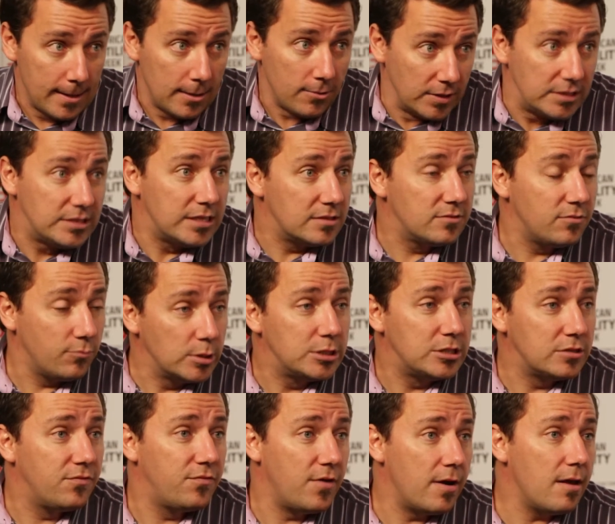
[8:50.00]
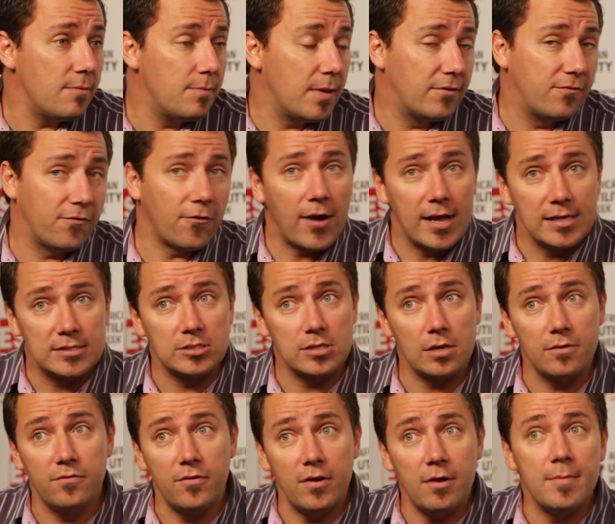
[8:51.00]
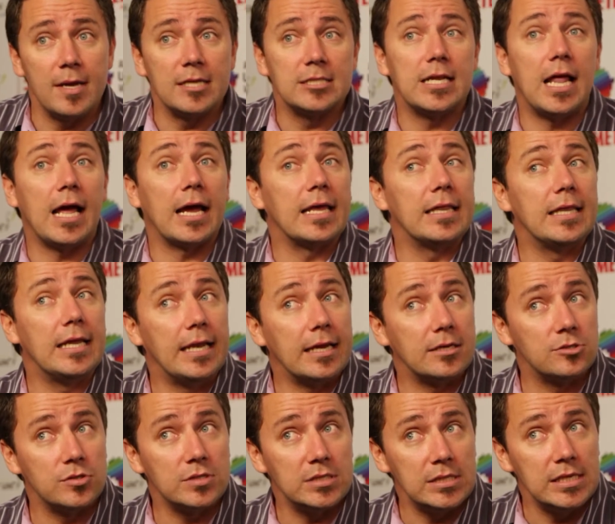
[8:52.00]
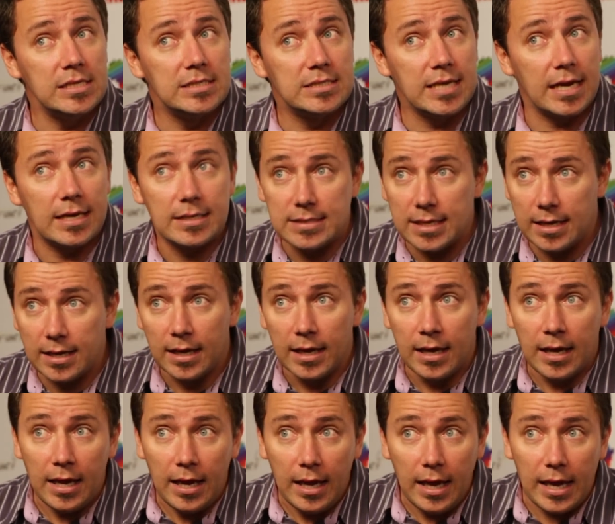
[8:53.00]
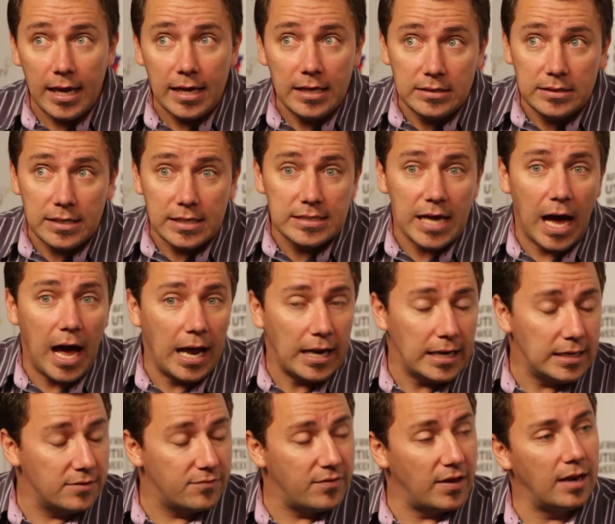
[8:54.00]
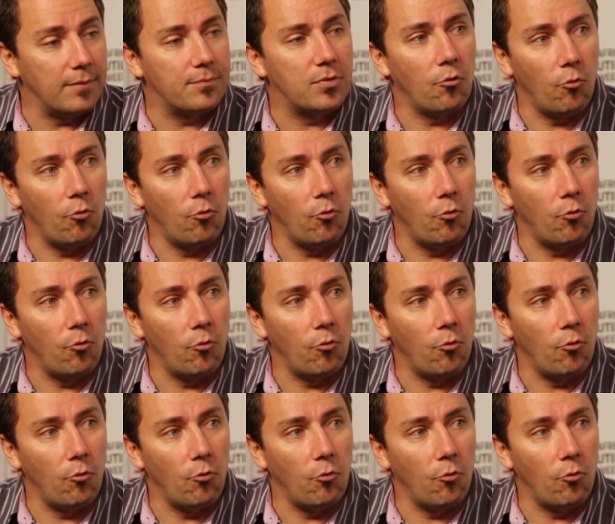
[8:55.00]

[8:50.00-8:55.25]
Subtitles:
Which is very big for us. So very much like in the electricity sector, it's highly developed.